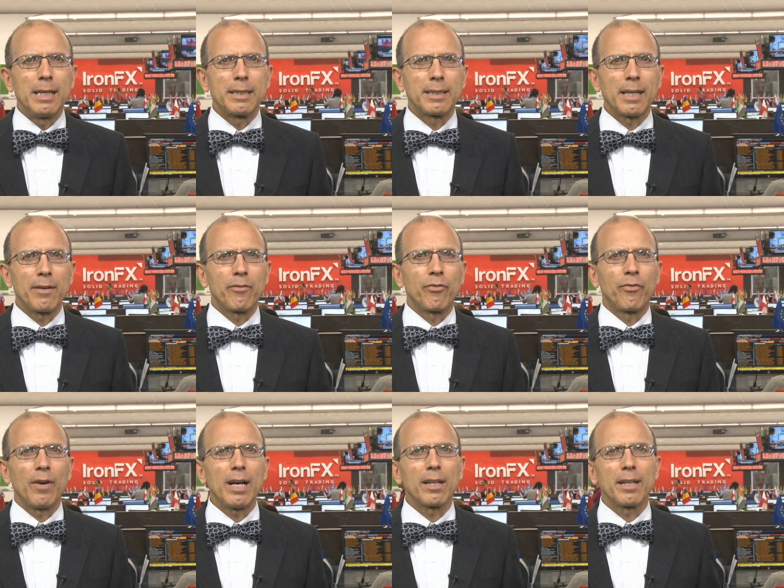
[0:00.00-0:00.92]
it then
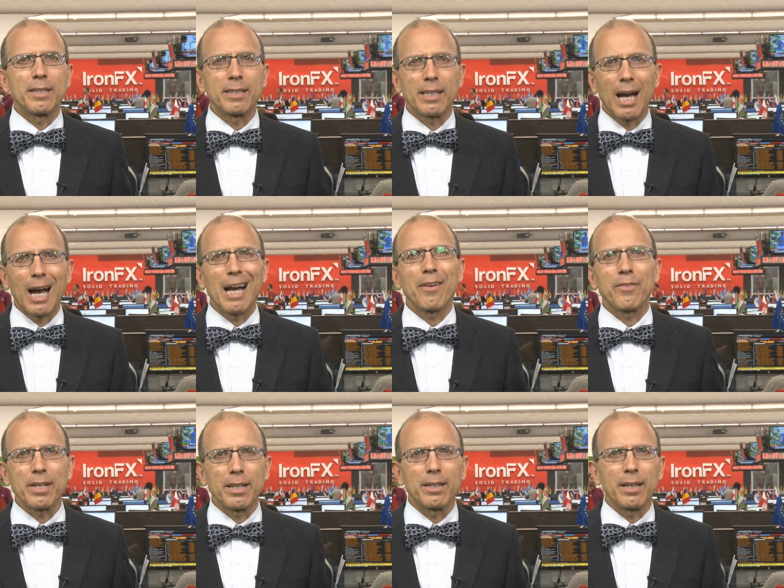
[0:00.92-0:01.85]
fell as the
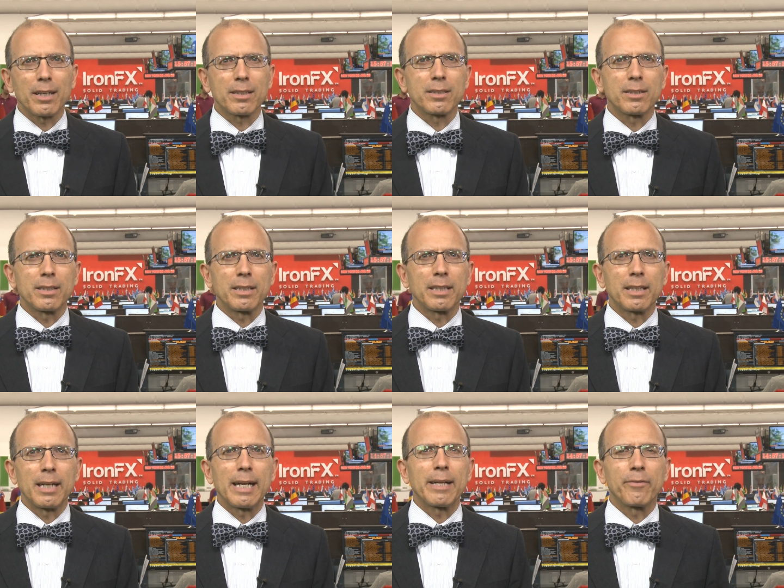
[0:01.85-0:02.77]
Ivy Index, the
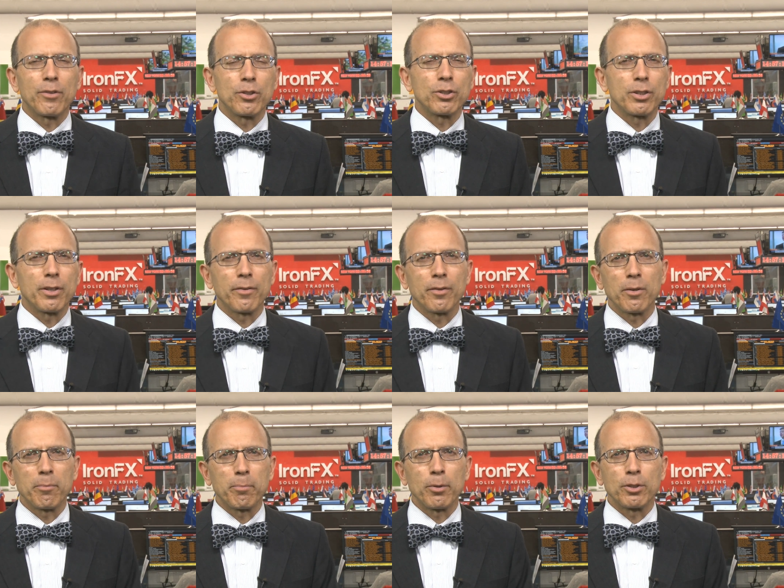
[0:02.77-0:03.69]
Canadian version of
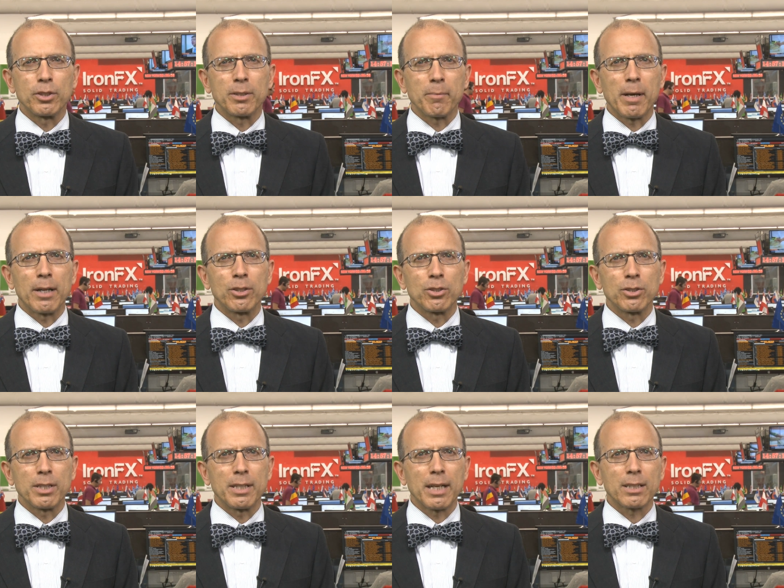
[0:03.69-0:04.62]
the Purchasing
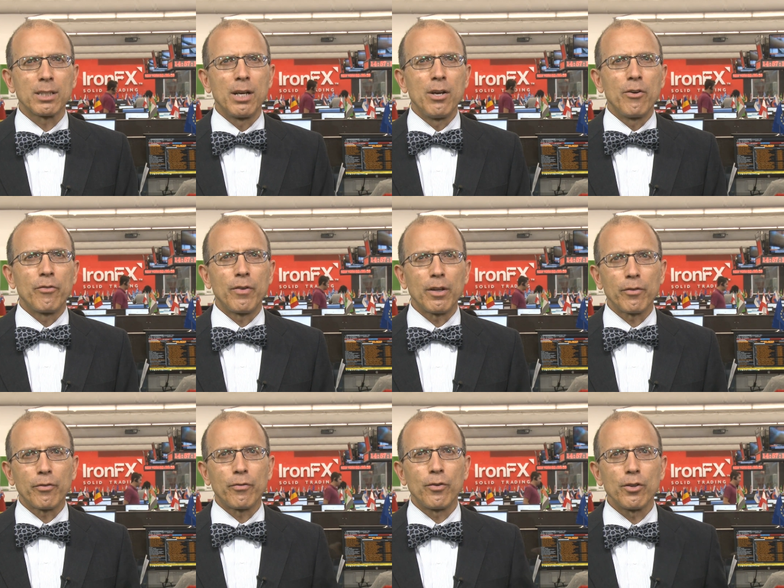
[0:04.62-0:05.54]
Managers Index,
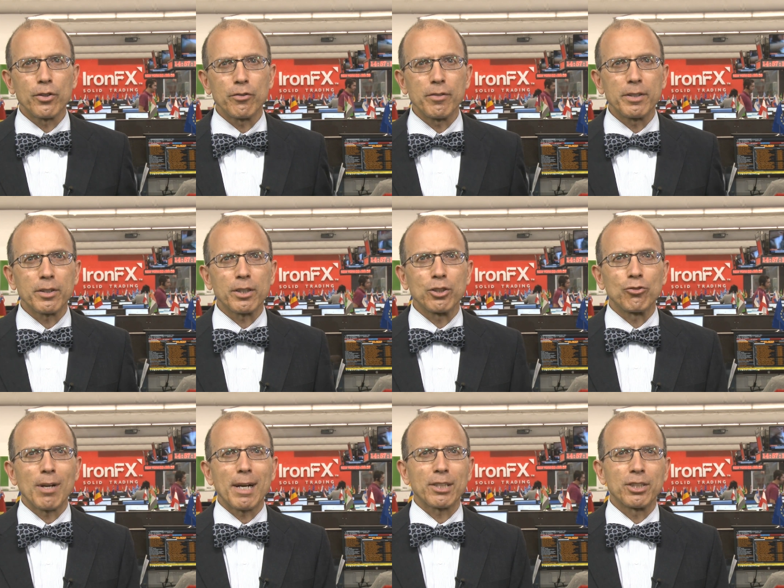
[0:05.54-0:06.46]
fell further into
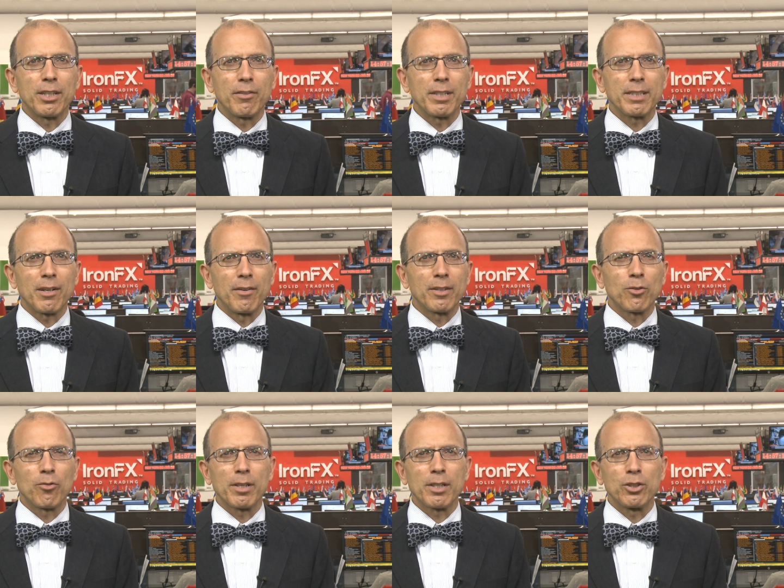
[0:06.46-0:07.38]
contractionary
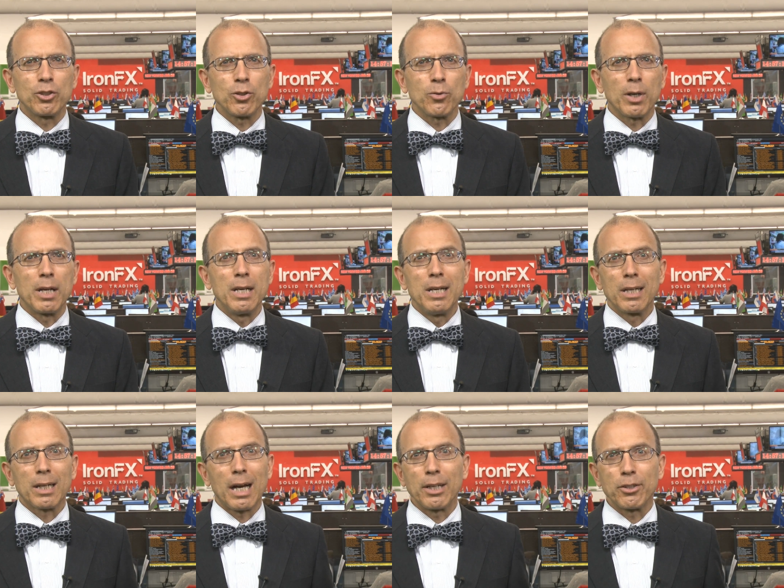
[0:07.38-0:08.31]
territory in June,
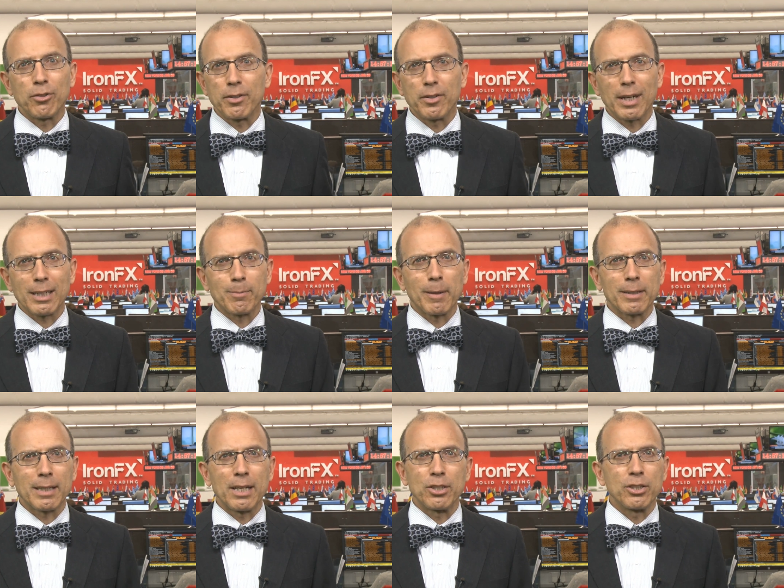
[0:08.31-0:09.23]
contrary to
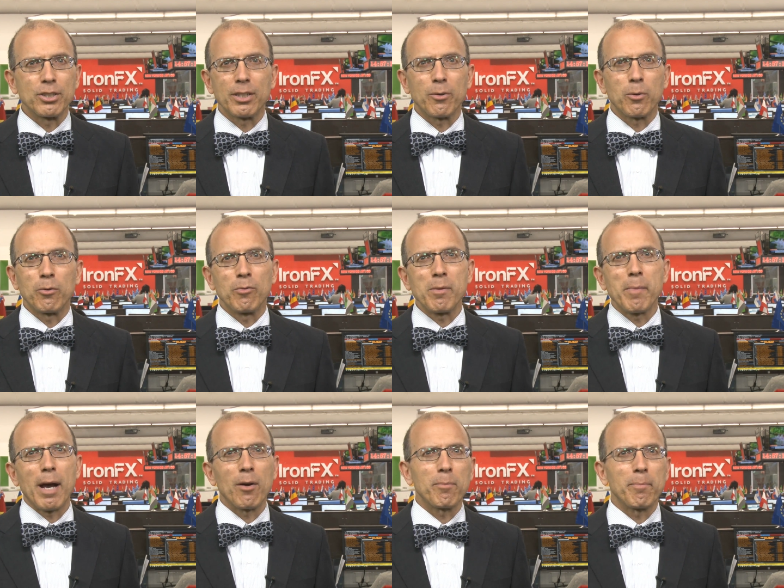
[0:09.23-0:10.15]
expectations that it would
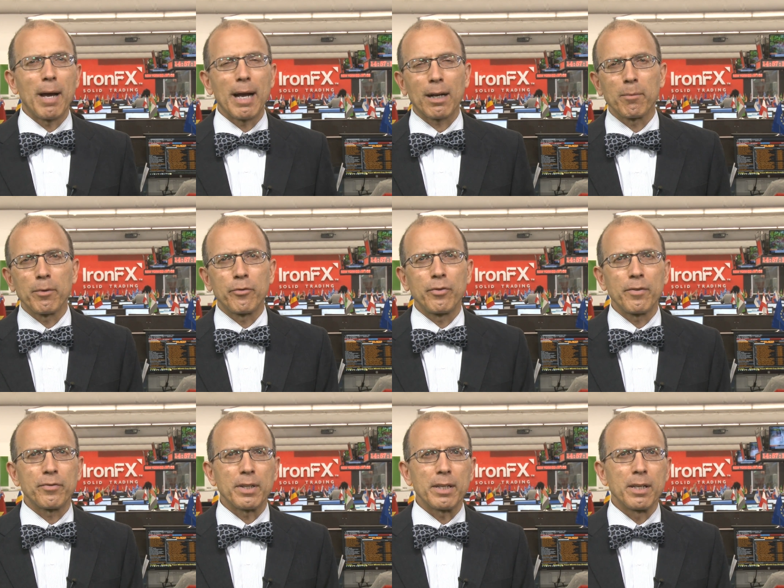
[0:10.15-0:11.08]
rebound back above
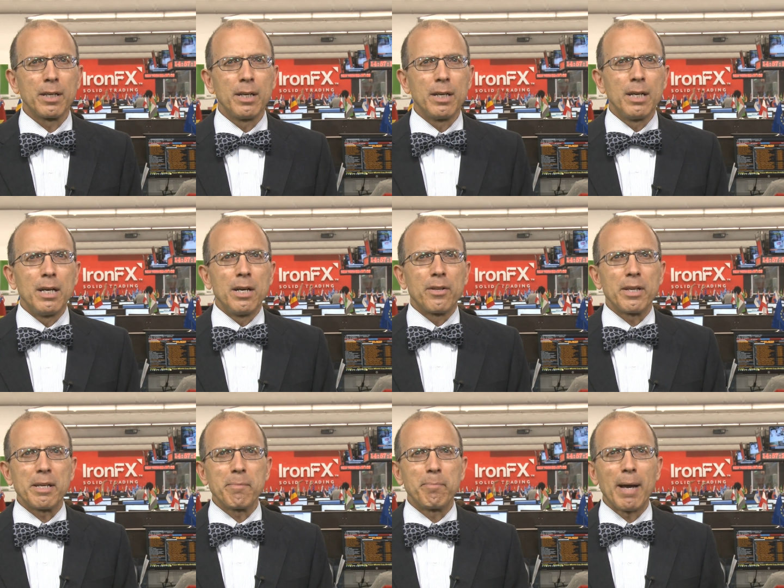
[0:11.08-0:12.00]
50.
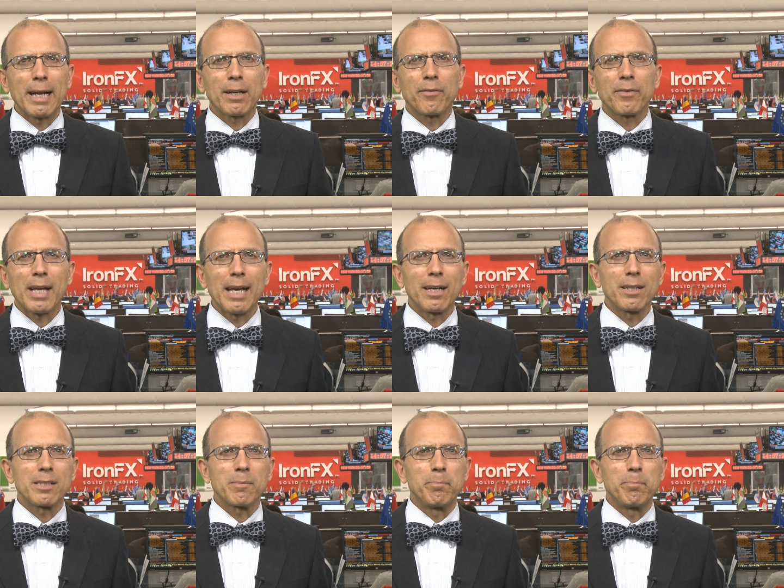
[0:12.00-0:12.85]
The Bank of Canada's